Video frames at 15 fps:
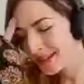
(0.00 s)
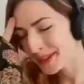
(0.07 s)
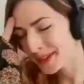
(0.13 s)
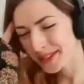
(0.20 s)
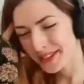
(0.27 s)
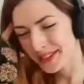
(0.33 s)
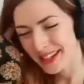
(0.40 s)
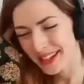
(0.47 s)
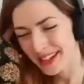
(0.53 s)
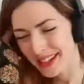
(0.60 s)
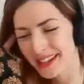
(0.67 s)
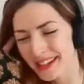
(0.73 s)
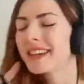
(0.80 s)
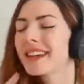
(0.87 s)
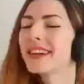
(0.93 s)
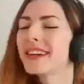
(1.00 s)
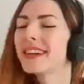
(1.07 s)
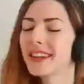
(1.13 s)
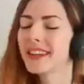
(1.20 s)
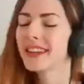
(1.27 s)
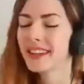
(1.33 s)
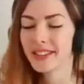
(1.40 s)
today,
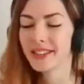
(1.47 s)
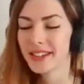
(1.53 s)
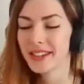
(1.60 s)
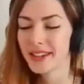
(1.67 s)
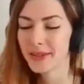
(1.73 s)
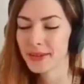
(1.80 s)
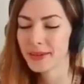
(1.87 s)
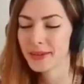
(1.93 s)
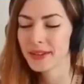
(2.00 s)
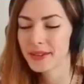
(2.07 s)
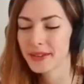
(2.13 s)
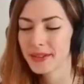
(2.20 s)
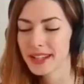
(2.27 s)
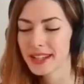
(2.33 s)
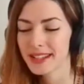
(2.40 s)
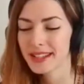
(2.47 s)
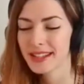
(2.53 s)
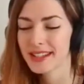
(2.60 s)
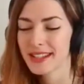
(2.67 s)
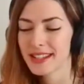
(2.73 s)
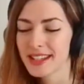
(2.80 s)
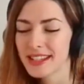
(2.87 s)
today we will read
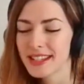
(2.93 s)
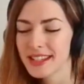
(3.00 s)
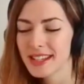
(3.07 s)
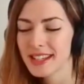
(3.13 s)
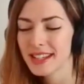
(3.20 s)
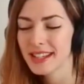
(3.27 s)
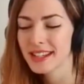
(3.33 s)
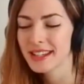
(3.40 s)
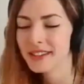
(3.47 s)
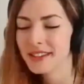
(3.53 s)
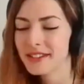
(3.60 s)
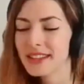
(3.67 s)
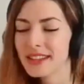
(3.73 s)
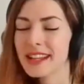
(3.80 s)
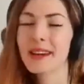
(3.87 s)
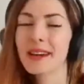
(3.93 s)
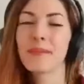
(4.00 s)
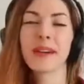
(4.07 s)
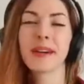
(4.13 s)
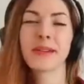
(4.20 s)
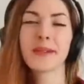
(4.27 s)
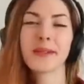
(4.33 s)
Sri Sri
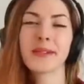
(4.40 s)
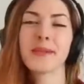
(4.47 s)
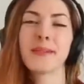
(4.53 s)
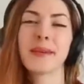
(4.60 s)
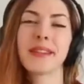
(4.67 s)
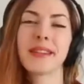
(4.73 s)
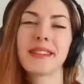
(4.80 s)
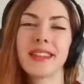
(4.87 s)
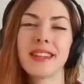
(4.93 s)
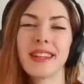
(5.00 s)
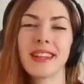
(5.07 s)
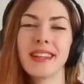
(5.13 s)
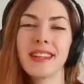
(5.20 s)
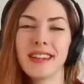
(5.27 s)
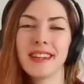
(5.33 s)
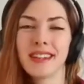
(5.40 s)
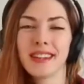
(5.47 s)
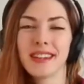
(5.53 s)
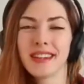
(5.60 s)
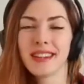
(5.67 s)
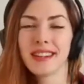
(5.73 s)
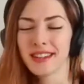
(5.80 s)
Vilapa Kusumanjali,
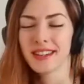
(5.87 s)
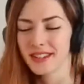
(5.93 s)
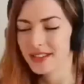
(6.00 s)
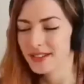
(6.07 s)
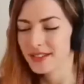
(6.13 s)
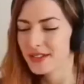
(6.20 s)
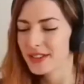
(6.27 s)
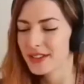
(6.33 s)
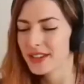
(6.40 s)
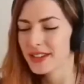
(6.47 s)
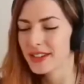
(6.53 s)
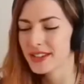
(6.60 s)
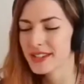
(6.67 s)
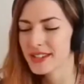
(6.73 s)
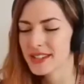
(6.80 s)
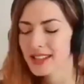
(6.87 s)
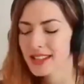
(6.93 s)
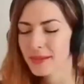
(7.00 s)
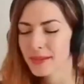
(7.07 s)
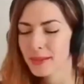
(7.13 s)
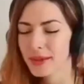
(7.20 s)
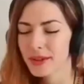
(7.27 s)
verse
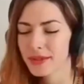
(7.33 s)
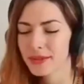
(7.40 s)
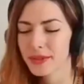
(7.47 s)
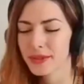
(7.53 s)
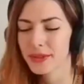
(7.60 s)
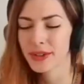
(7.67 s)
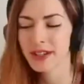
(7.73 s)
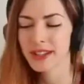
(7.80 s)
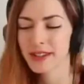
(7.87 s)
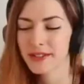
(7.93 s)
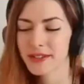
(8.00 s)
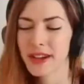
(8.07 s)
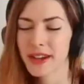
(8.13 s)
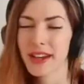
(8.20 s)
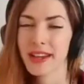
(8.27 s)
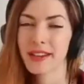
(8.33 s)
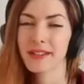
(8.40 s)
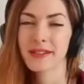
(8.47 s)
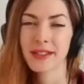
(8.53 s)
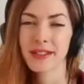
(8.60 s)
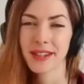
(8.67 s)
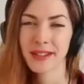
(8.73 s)
number 45.
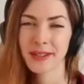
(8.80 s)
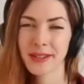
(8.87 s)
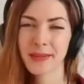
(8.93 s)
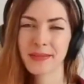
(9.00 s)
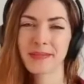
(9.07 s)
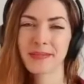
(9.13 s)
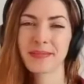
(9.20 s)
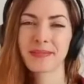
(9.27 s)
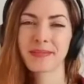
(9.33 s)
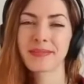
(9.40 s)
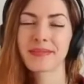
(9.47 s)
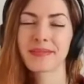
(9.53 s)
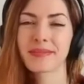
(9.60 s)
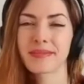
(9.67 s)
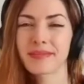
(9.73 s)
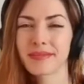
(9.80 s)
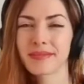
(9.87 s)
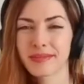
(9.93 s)
Right.